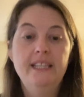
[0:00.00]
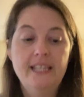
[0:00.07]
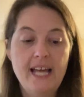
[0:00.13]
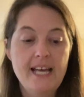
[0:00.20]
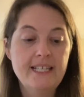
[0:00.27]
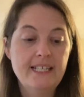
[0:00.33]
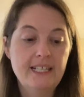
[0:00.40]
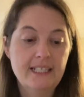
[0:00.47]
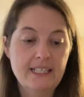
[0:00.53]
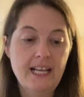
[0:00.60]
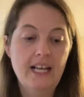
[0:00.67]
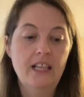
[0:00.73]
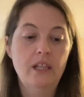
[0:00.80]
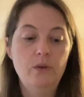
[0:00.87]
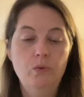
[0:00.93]
that's
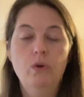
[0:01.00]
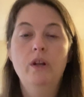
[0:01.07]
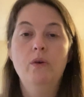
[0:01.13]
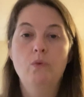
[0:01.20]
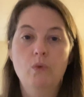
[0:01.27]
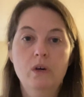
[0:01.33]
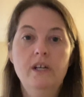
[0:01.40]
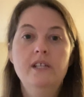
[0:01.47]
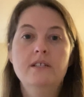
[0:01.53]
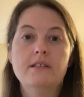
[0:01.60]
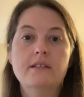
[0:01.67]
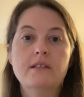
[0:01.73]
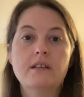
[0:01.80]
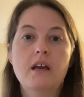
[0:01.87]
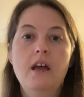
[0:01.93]
exactly what it
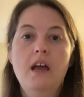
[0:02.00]
was.